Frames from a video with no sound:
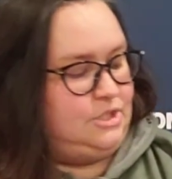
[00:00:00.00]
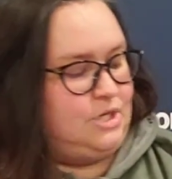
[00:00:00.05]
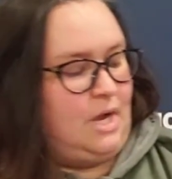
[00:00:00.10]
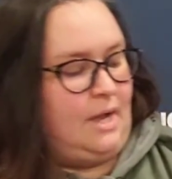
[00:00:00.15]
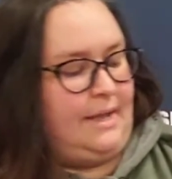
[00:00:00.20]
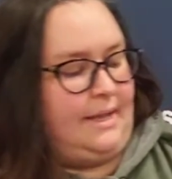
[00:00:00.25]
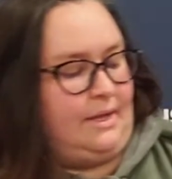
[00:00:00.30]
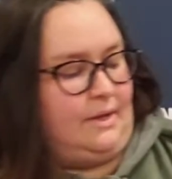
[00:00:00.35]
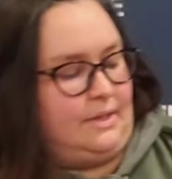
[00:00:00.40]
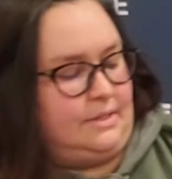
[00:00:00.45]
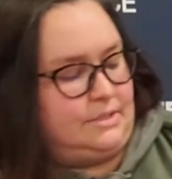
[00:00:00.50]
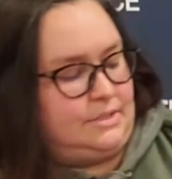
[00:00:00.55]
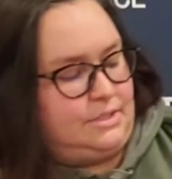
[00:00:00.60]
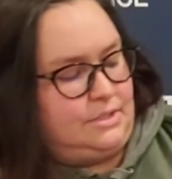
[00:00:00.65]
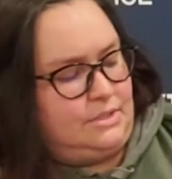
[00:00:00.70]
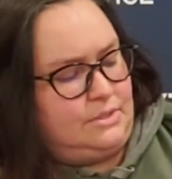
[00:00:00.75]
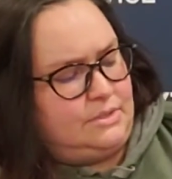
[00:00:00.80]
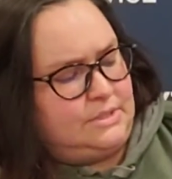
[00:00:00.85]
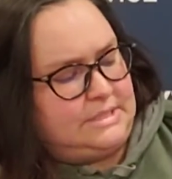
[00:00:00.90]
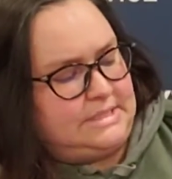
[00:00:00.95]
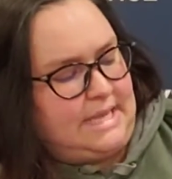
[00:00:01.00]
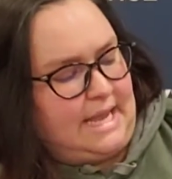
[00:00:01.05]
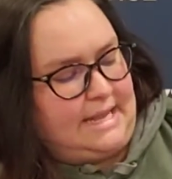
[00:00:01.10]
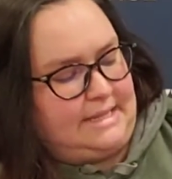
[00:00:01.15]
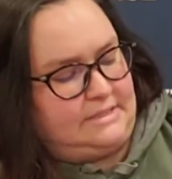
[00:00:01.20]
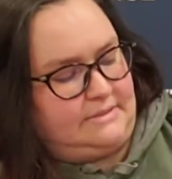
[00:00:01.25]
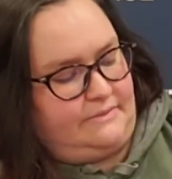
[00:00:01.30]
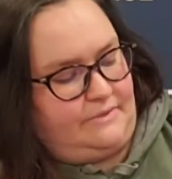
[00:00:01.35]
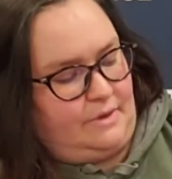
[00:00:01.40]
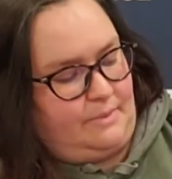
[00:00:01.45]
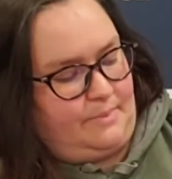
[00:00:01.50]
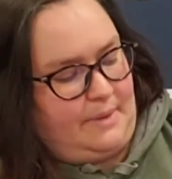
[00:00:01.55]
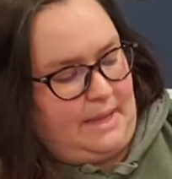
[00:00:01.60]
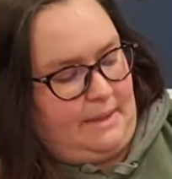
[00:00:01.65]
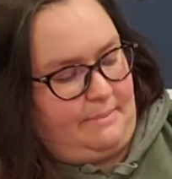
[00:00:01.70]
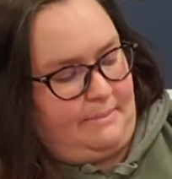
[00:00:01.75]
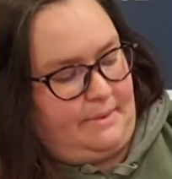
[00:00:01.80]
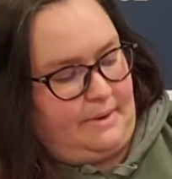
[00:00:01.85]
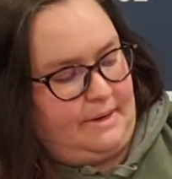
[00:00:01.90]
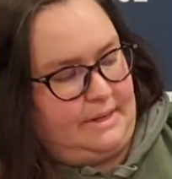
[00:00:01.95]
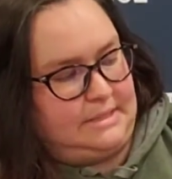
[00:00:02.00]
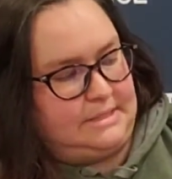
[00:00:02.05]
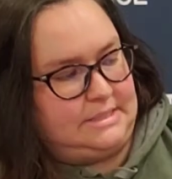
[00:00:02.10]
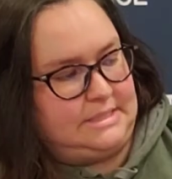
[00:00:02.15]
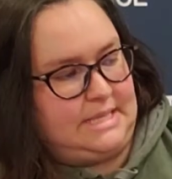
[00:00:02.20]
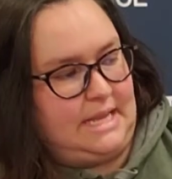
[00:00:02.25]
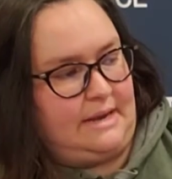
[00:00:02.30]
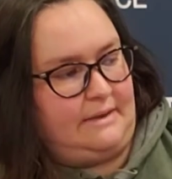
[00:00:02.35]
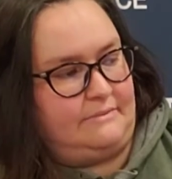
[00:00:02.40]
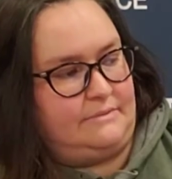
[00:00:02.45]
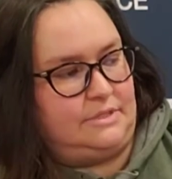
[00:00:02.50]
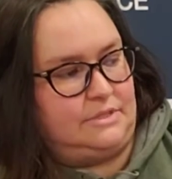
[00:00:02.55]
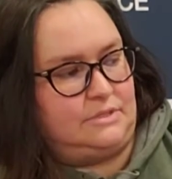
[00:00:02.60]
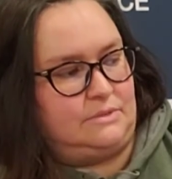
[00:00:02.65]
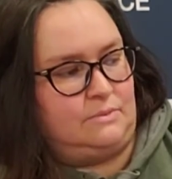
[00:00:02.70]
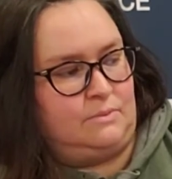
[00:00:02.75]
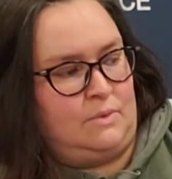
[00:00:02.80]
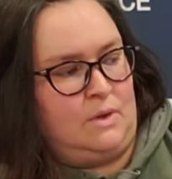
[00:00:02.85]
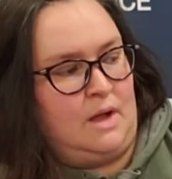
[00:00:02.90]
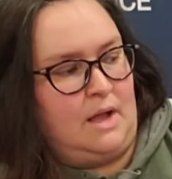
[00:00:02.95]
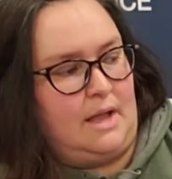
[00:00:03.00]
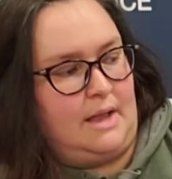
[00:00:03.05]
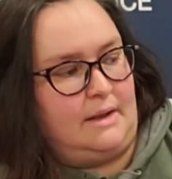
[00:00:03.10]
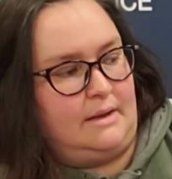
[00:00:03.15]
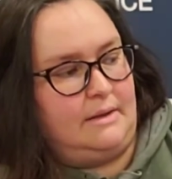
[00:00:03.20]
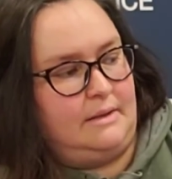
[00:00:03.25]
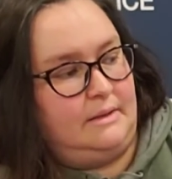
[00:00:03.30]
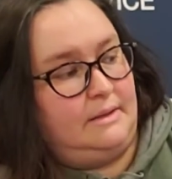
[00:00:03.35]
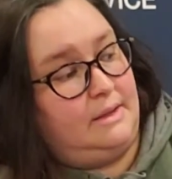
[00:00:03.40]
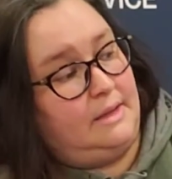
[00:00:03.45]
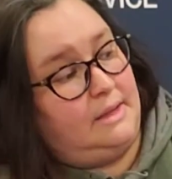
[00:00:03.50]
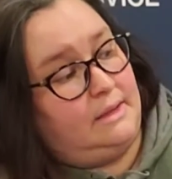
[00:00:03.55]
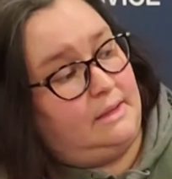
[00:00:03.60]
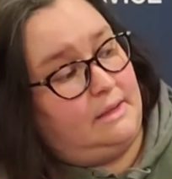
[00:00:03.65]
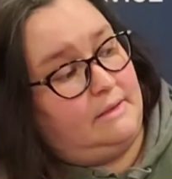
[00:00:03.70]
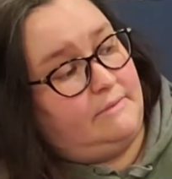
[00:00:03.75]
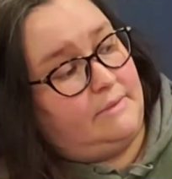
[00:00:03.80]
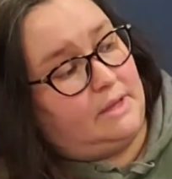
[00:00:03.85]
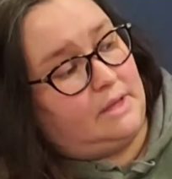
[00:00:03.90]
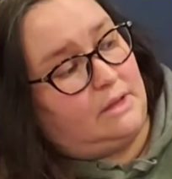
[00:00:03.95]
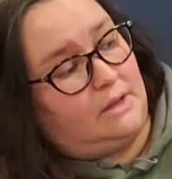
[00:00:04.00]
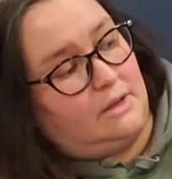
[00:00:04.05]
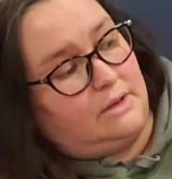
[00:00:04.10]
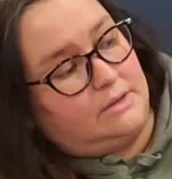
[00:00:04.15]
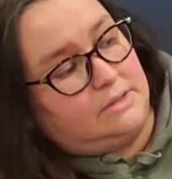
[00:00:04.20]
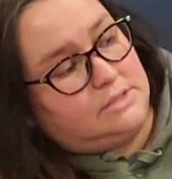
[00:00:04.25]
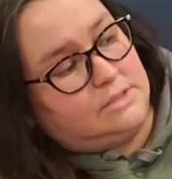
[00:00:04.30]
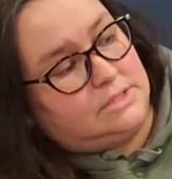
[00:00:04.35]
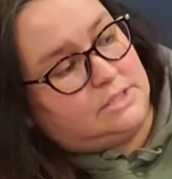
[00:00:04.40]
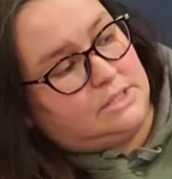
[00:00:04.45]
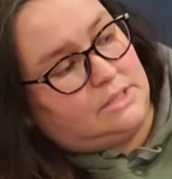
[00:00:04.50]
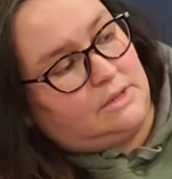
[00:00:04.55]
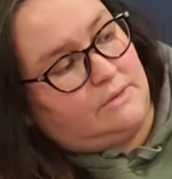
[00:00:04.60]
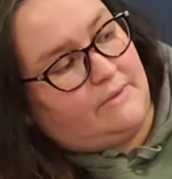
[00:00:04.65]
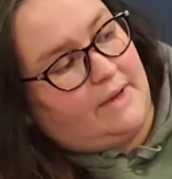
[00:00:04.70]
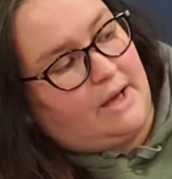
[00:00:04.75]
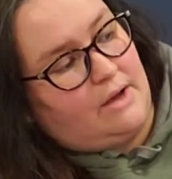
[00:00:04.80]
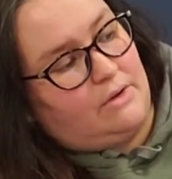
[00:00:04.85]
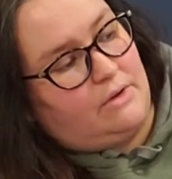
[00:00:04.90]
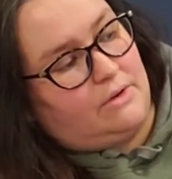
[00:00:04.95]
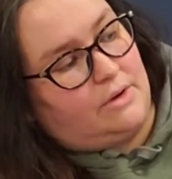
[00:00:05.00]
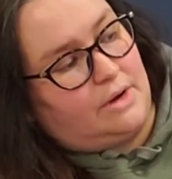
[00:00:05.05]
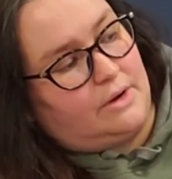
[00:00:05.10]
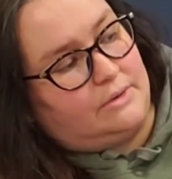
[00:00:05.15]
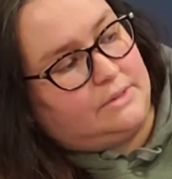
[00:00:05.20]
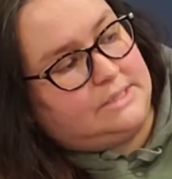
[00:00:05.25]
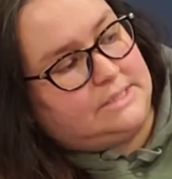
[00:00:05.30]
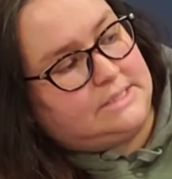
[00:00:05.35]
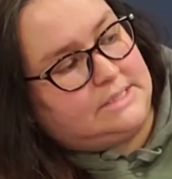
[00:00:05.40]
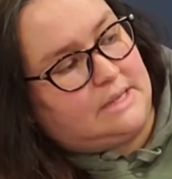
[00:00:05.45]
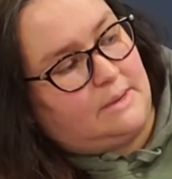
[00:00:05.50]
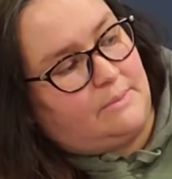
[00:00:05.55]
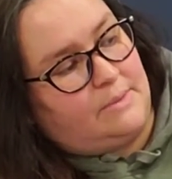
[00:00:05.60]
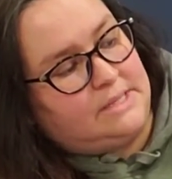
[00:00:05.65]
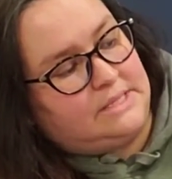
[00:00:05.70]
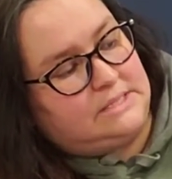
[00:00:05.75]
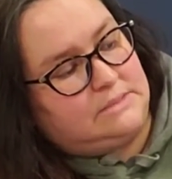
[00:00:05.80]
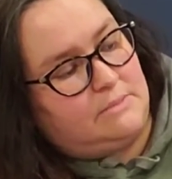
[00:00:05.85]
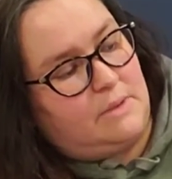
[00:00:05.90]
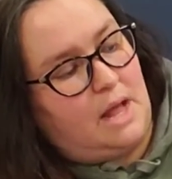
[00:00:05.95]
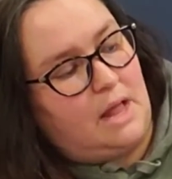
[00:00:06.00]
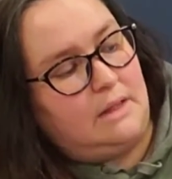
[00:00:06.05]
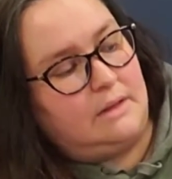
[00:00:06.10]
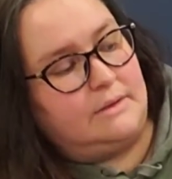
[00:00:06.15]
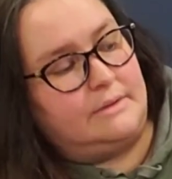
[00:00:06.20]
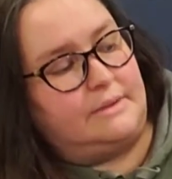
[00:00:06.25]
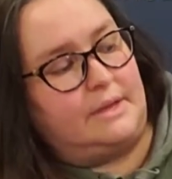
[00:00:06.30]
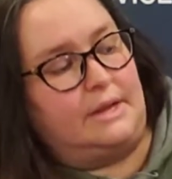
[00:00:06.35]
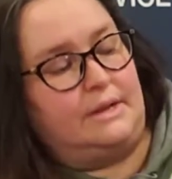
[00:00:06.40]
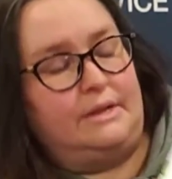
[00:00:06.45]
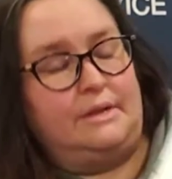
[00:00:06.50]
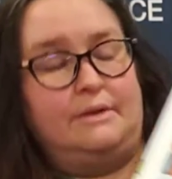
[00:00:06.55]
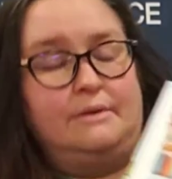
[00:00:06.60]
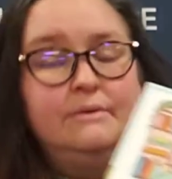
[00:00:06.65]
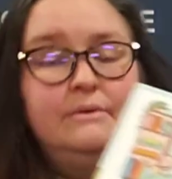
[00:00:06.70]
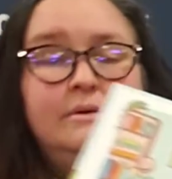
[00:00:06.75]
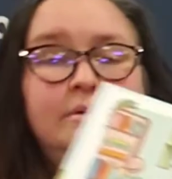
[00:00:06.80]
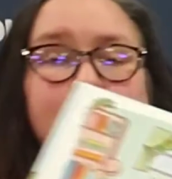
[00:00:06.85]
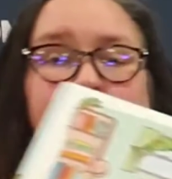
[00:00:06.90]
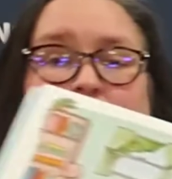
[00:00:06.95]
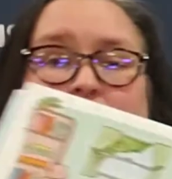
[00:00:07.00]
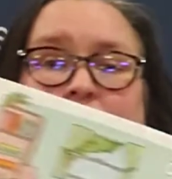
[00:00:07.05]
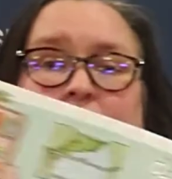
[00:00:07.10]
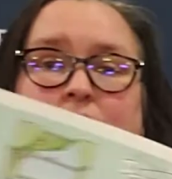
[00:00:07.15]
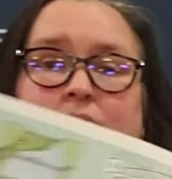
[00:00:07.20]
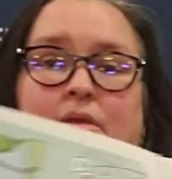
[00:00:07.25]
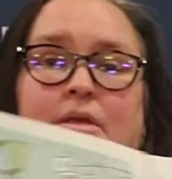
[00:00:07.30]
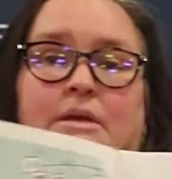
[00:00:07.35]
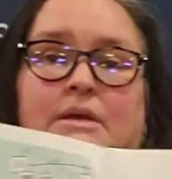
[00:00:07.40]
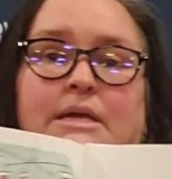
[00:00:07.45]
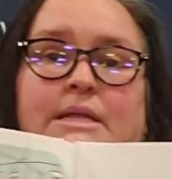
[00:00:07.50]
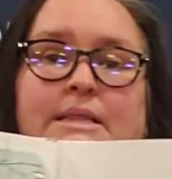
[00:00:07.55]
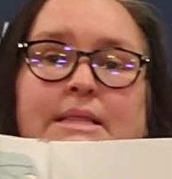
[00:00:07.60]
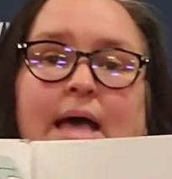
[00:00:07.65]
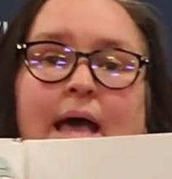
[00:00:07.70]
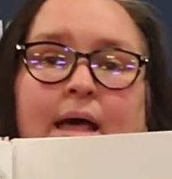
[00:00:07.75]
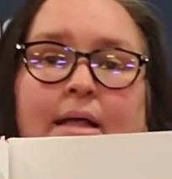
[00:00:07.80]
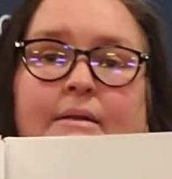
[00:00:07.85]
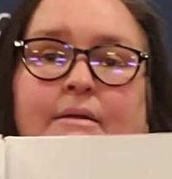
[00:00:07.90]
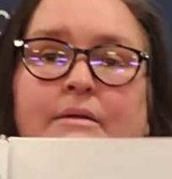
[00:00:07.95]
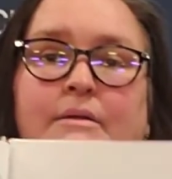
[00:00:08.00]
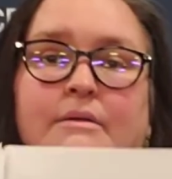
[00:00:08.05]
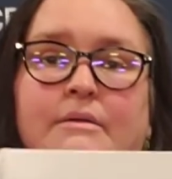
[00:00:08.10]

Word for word: Drawing on two sides of your paper instead of just one. And giving clothes you've outgrown to someone smaller than you. Look at that.